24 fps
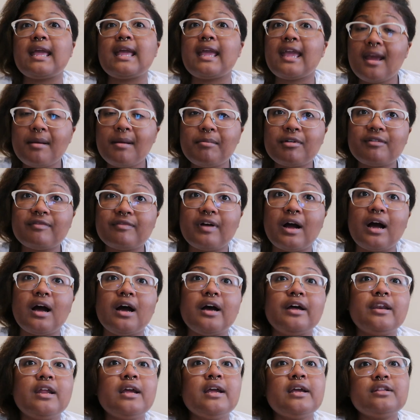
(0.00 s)
and
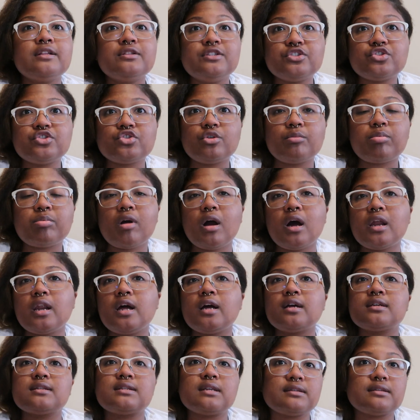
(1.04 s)
provide digital products,